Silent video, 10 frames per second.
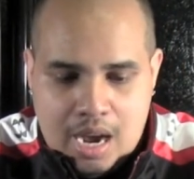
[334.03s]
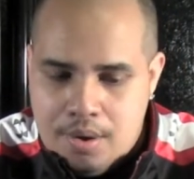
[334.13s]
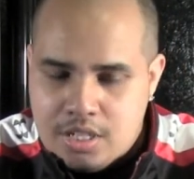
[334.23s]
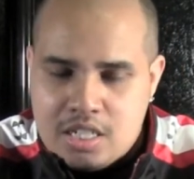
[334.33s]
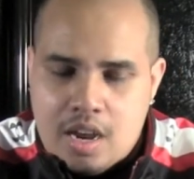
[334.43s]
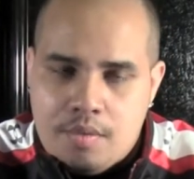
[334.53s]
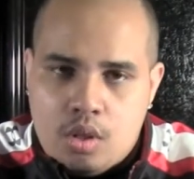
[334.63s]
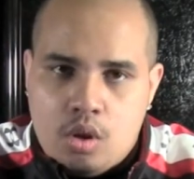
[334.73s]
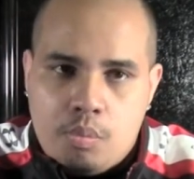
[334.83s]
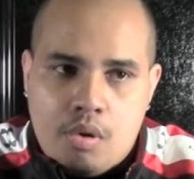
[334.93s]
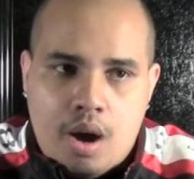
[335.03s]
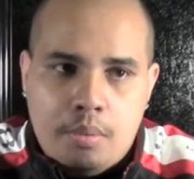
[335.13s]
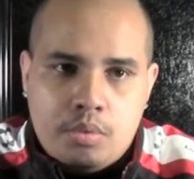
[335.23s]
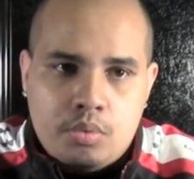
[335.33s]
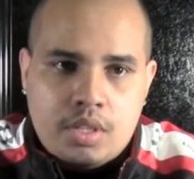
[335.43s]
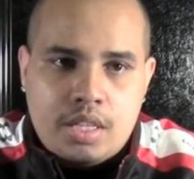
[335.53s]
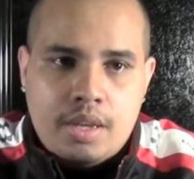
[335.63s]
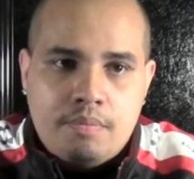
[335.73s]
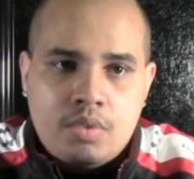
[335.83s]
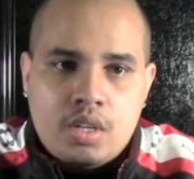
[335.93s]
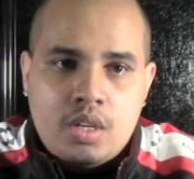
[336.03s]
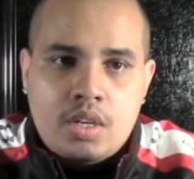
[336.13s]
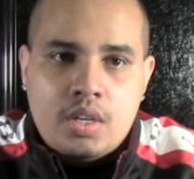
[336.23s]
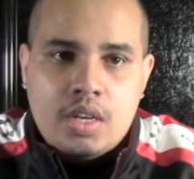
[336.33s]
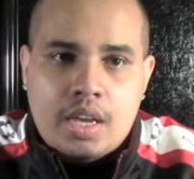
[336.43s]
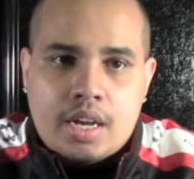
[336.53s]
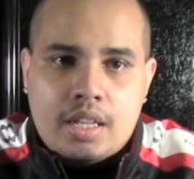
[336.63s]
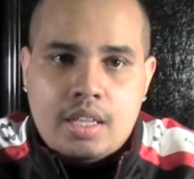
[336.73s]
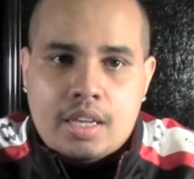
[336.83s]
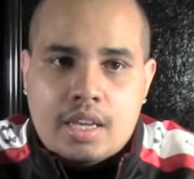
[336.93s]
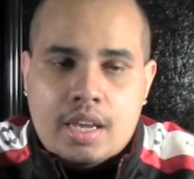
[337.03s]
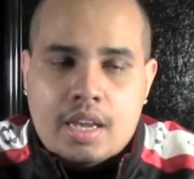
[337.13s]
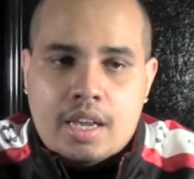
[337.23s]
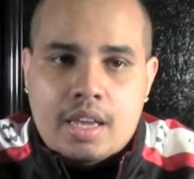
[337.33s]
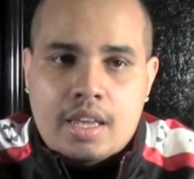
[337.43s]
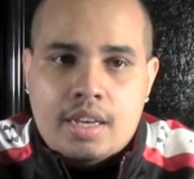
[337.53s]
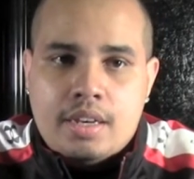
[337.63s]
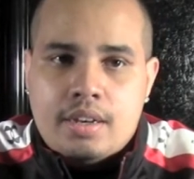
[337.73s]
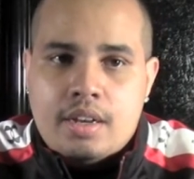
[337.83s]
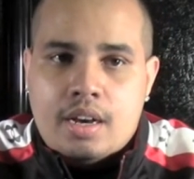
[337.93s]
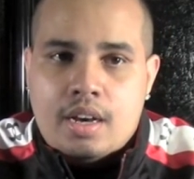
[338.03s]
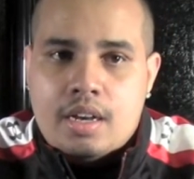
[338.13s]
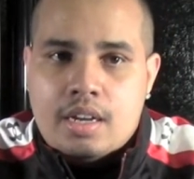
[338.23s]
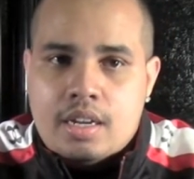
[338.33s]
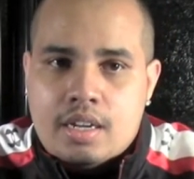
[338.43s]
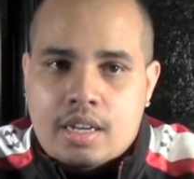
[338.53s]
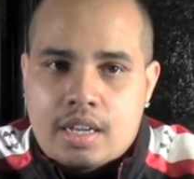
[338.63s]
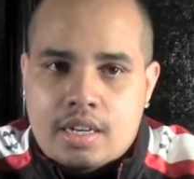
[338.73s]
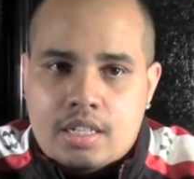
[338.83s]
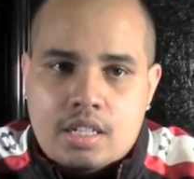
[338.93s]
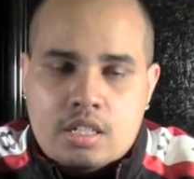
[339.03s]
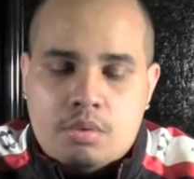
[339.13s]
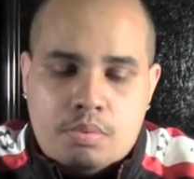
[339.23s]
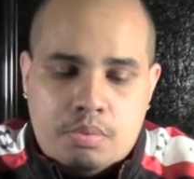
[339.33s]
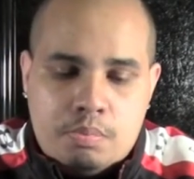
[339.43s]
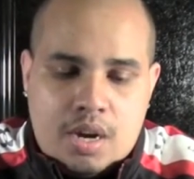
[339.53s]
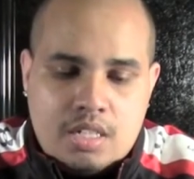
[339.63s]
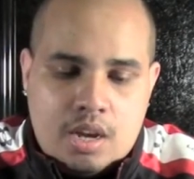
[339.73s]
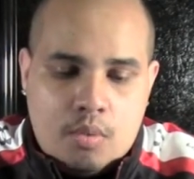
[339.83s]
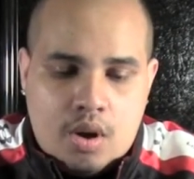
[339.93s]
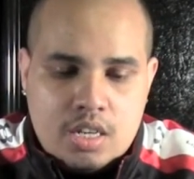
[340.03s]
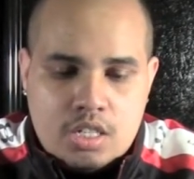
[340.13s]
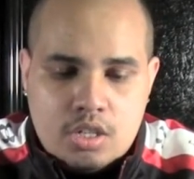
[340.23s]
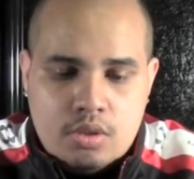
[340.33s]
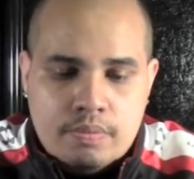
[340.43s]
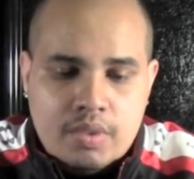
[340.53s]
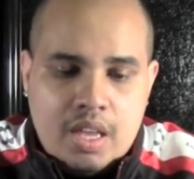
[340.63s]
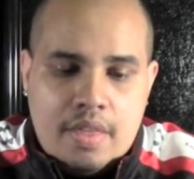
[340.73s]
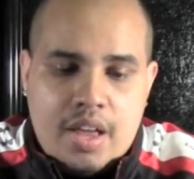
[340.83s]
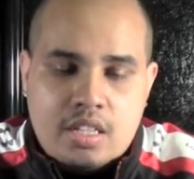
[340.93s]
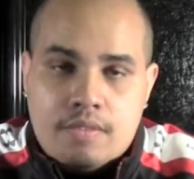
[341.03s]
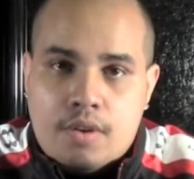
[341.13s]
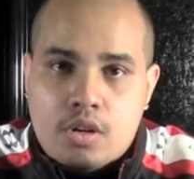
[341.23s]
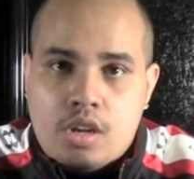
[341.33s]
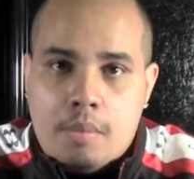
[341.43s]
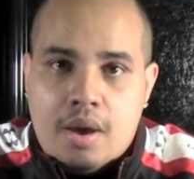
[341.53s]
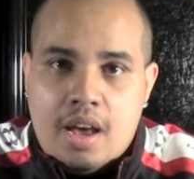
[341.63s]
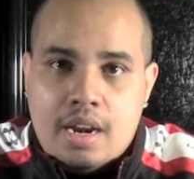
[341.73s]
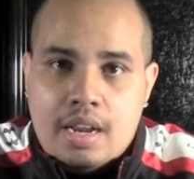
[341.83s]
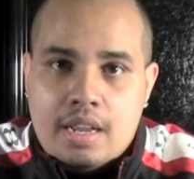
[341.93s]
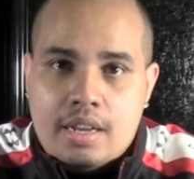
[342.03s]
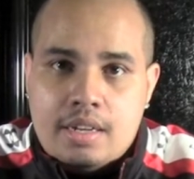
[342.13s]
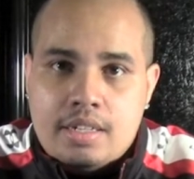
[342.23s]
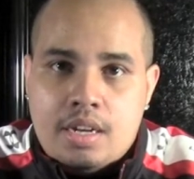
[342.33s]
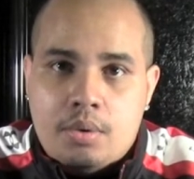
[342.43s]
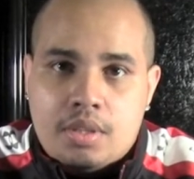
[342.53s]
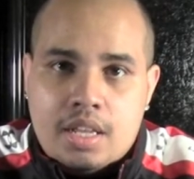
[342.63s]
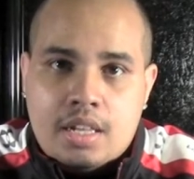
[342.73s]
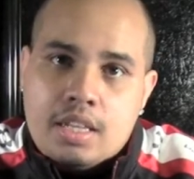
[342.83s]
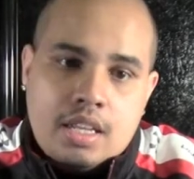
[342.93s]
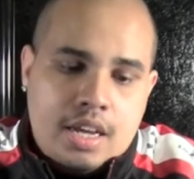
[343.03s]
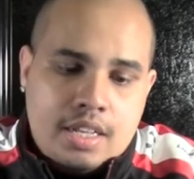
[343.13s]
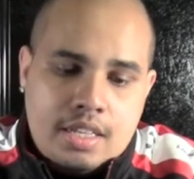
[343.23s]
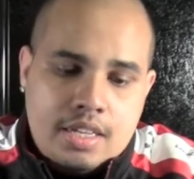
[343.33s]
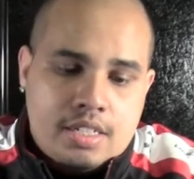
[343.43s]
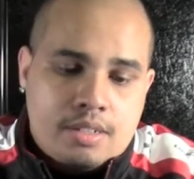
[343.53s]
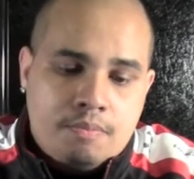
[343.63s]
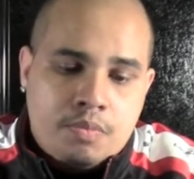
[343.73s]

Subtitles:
I was just having little problems with it clicking, it getting into the spots I want to, and that's the first time I had dealt with anything like this.